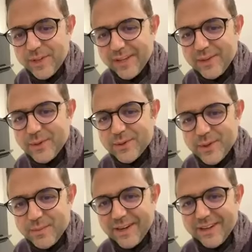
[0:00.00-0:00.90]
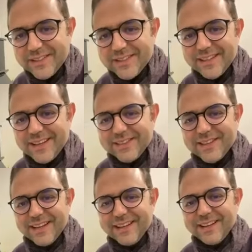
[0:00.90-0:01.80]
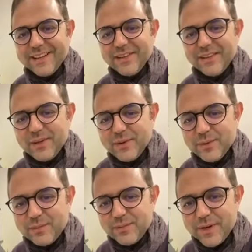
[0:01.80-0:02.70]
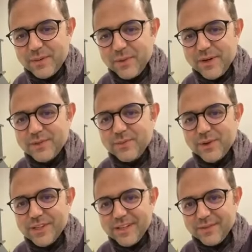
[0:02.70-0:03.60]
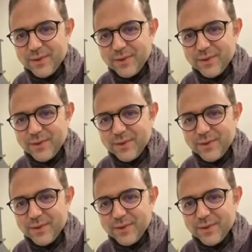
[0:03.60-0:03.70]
thank you so much, Hassan. Thank you very much for the